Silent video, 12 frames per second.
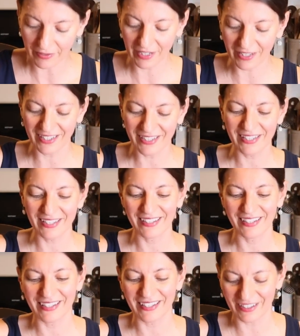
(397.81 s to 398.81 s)
And this
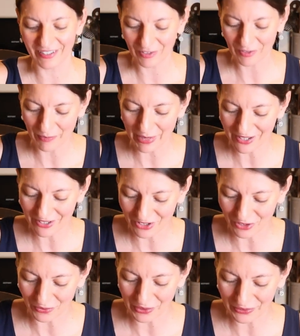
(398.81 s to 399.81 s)
is the
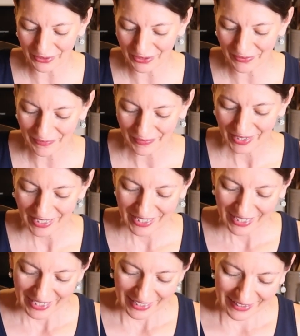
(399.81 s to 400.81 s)
baker's roller.
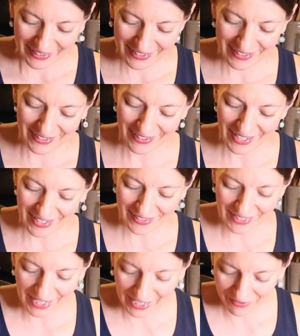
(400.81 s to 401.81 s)
This is nice
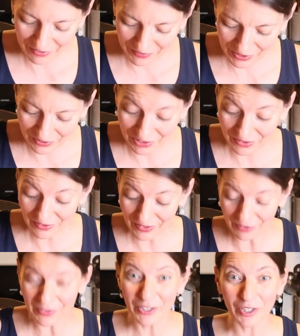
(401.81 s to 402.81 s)
to have if
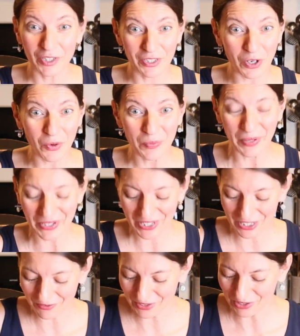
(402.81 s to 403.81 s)
you're a dough
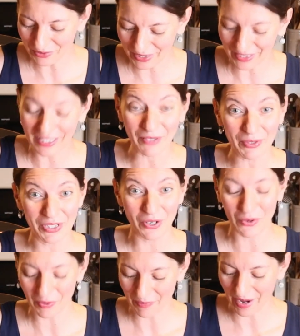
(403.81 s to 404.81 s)
person, if you do anything with
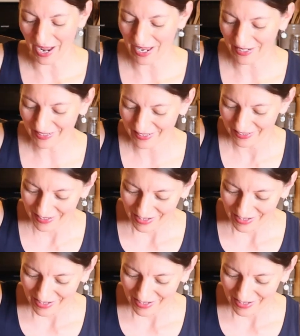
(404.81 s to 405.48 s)
dough or pies.